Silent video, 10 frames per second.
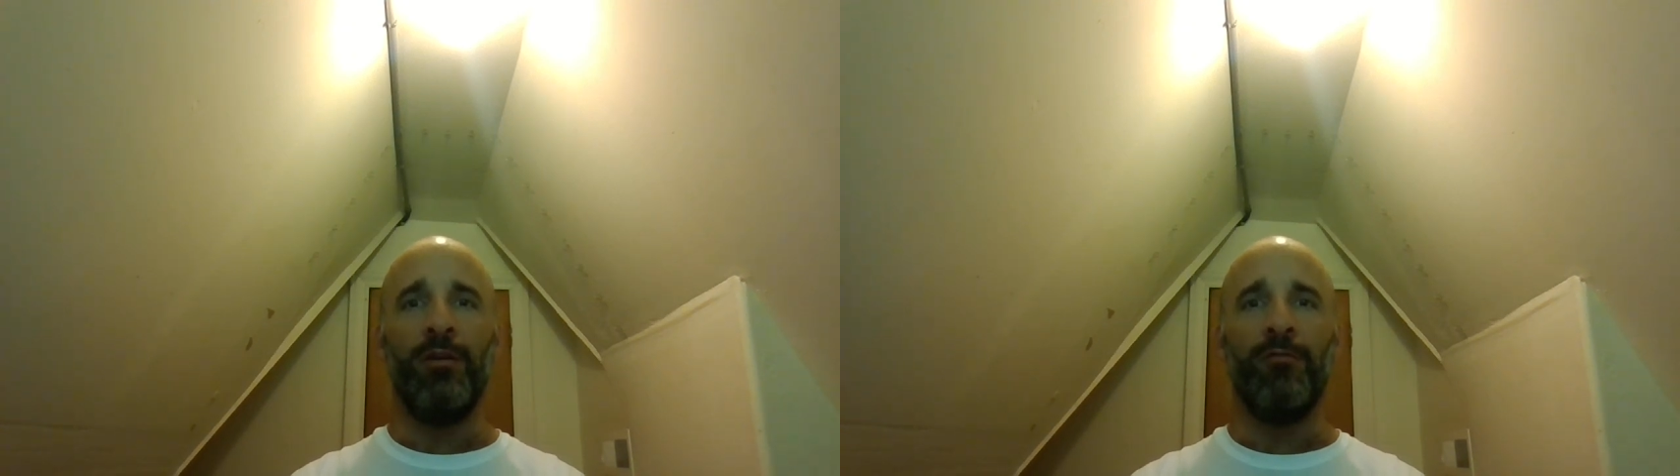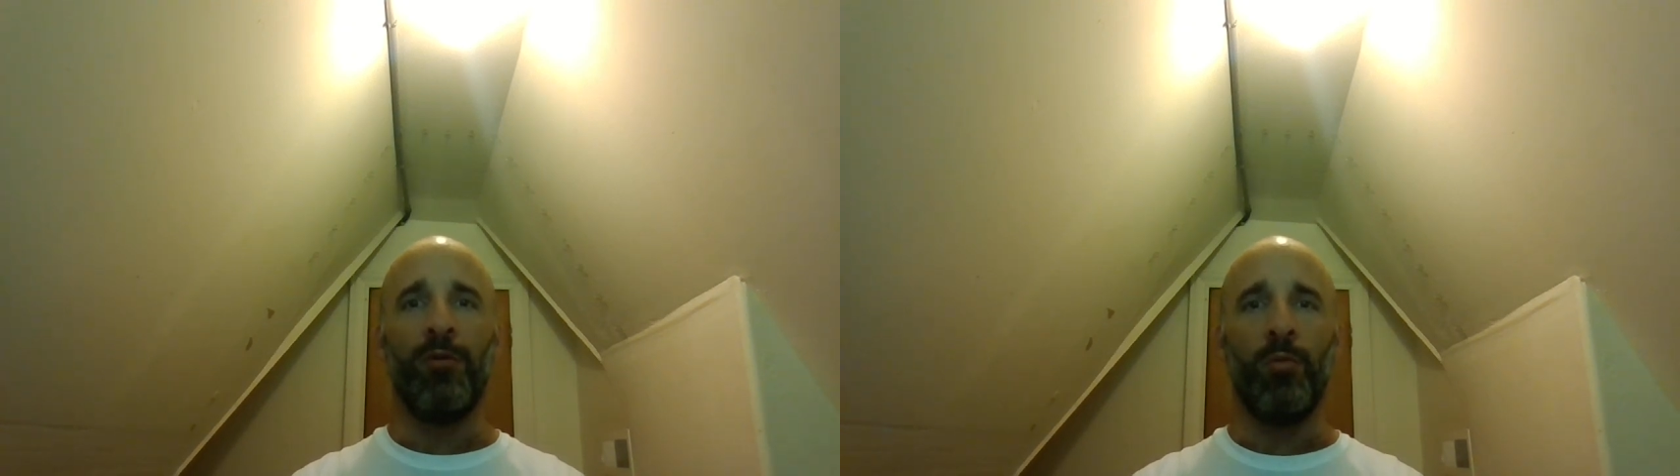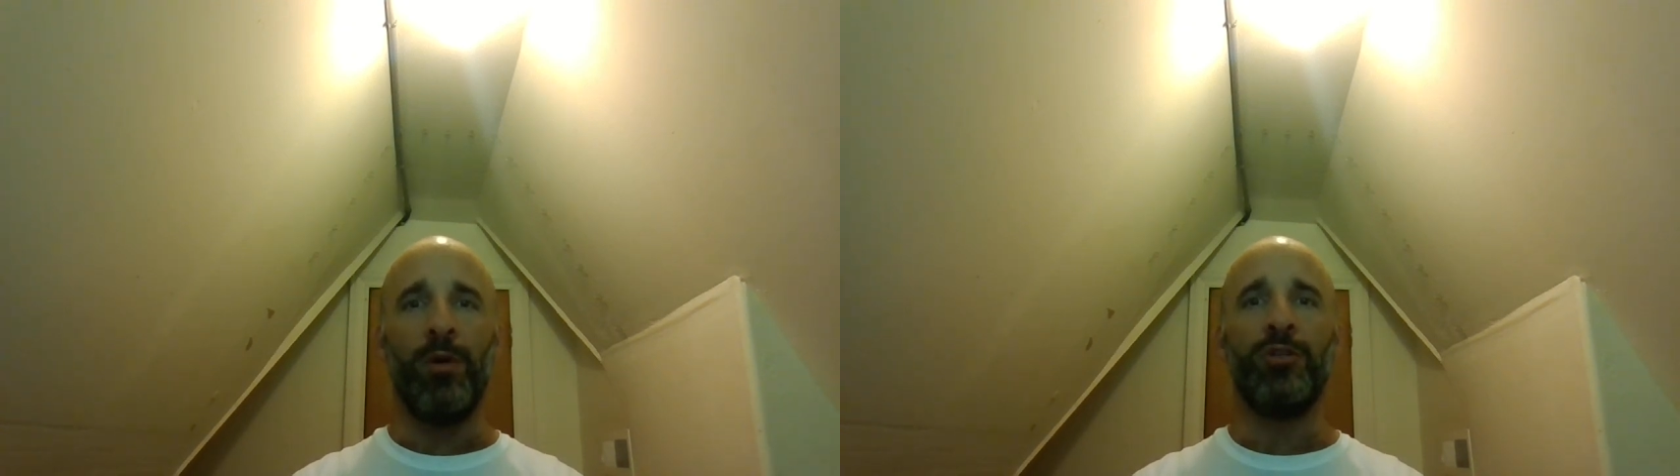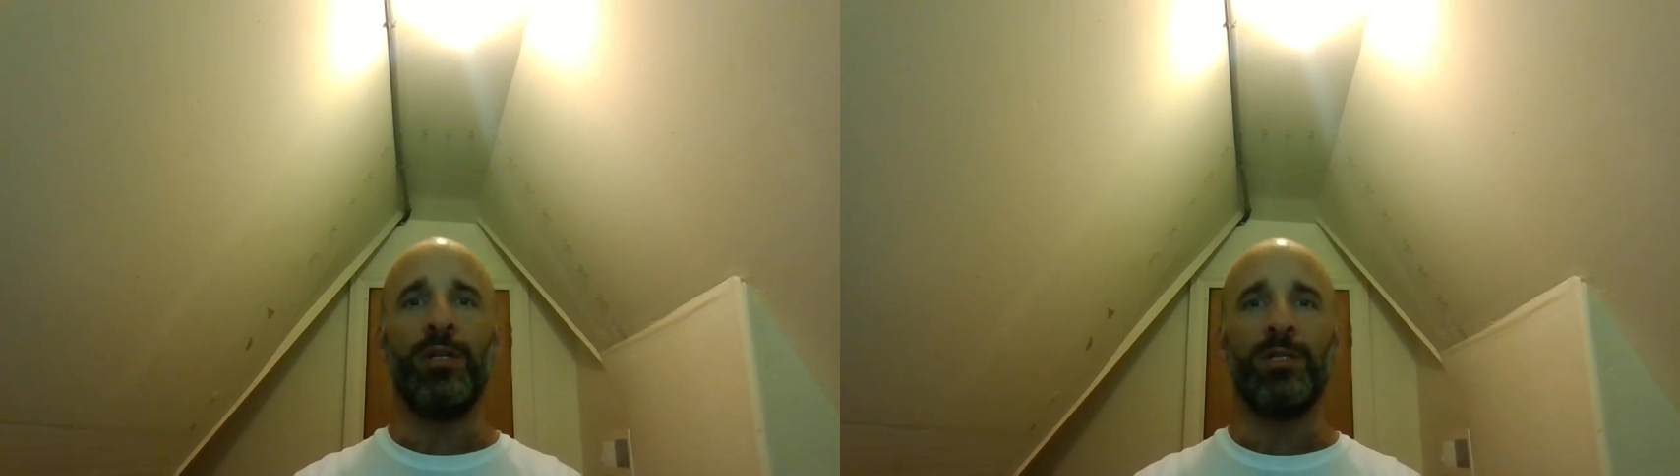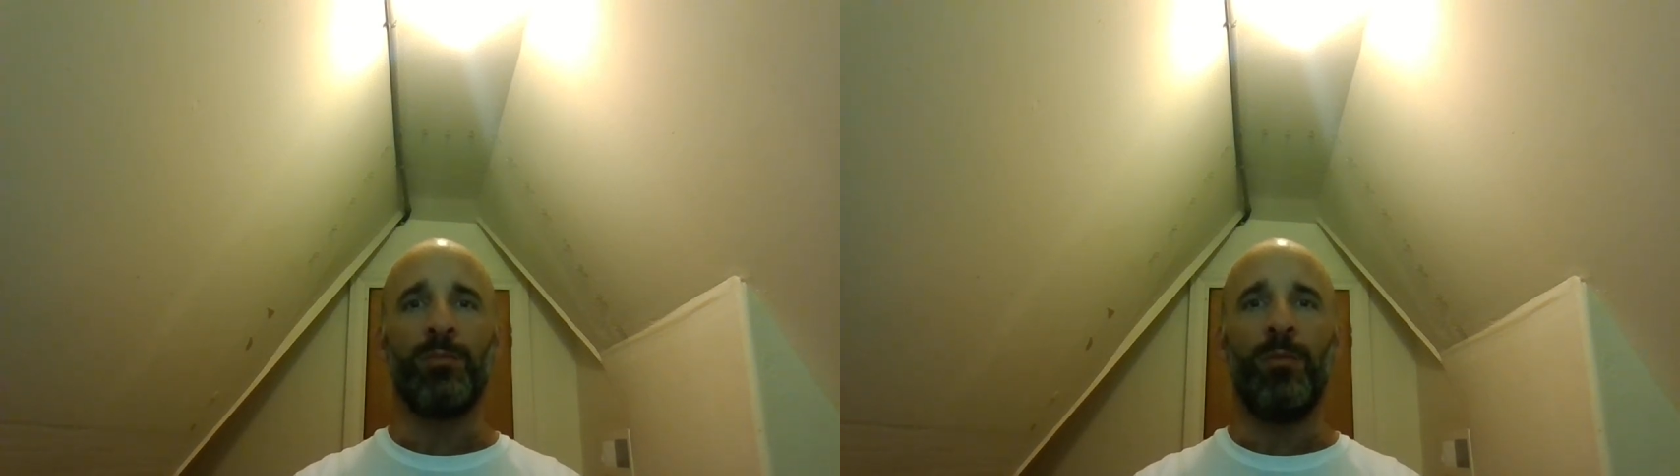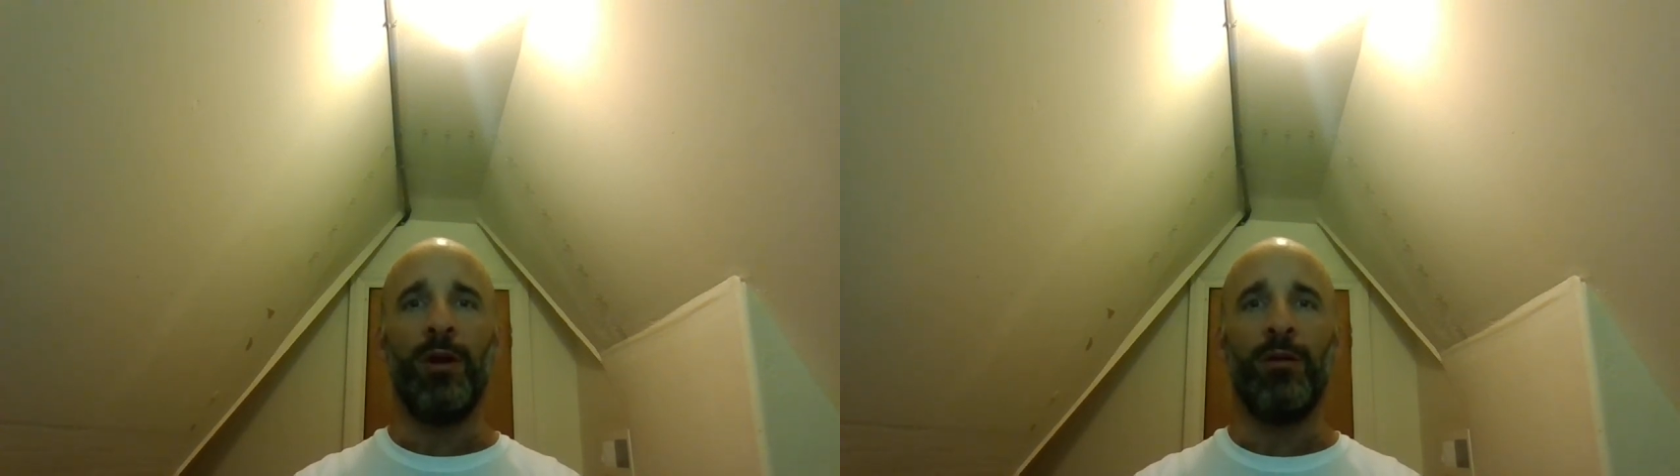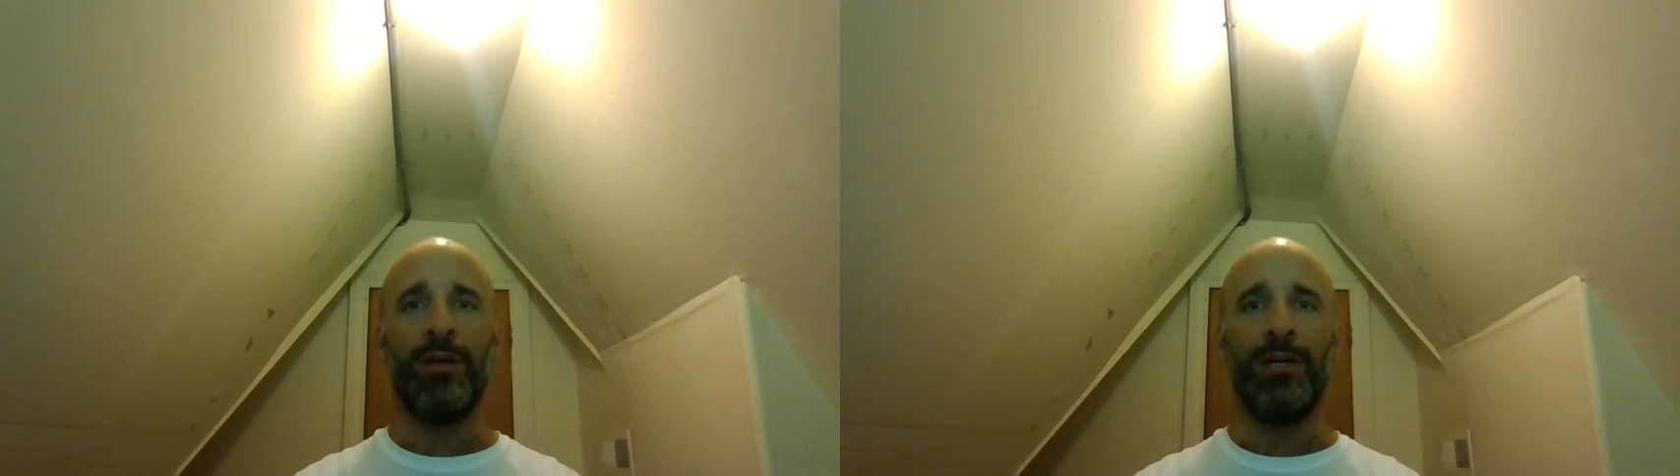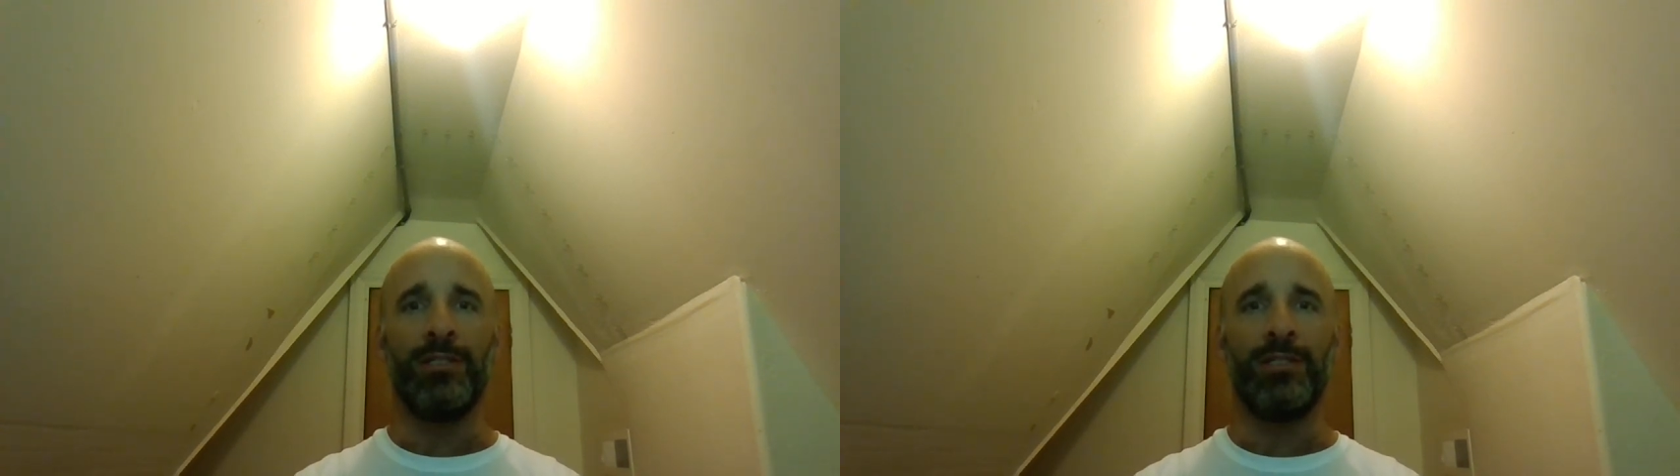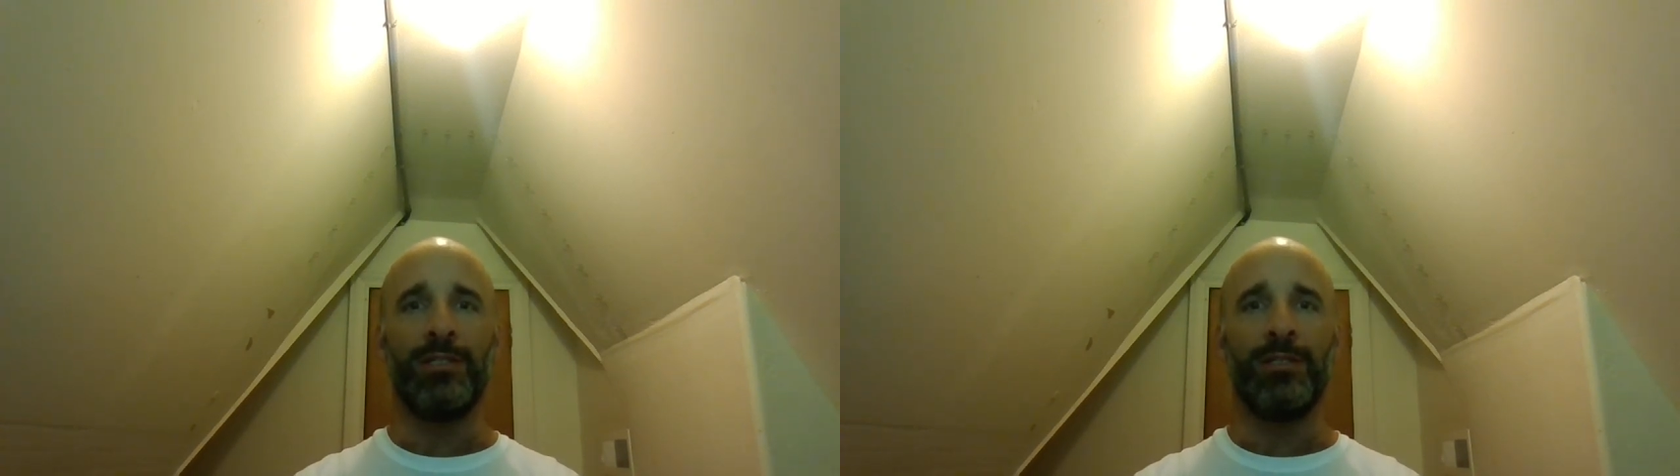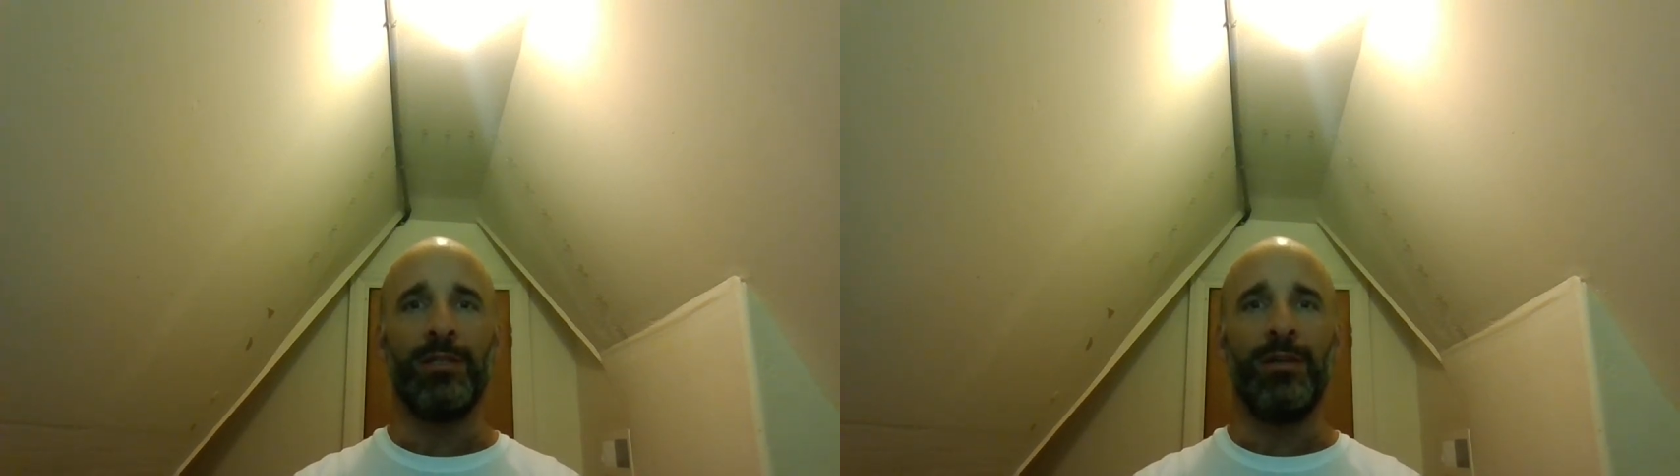for which it is preparing
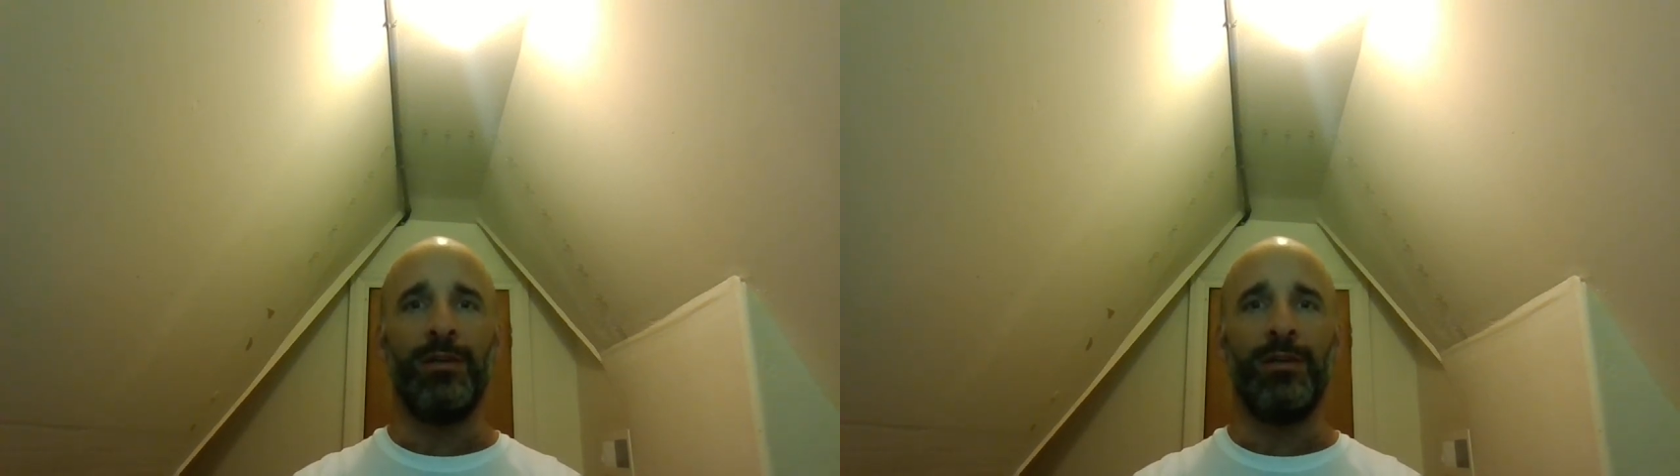us?